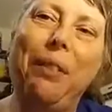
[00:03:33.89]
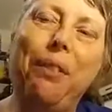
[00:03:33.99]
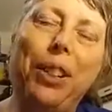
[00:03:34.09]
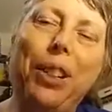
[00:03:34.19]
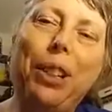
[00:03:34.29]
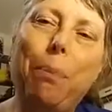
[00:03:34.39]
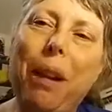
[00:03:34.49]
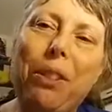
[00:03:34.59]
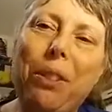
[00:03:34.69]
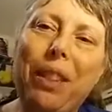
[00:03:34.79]
a very
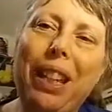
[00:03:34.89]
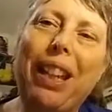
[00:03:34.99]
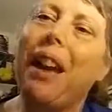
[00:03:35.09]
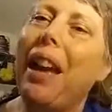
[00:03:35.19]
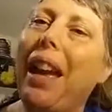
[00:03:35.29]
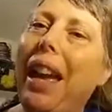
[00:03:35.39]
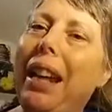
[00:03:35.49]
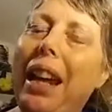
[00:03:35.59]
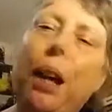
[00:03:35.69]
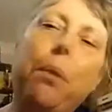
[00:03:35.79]
special thing,
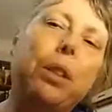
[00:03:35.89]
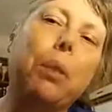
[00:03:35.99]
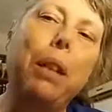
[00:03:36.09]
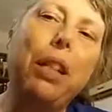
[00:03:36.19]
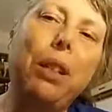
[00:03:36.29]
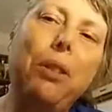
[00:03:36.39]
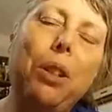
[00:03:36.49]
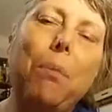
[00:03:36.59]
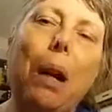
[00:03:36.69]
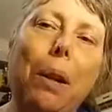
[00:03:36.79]
and I will speak to you
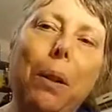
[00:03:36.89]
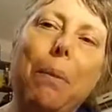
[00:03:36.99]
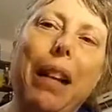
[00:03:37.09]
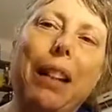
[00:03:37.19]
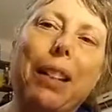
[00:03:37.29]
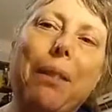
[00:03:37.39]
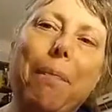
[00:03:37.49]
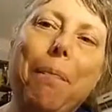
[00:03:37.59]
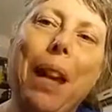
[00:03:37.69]
tomorrow about it.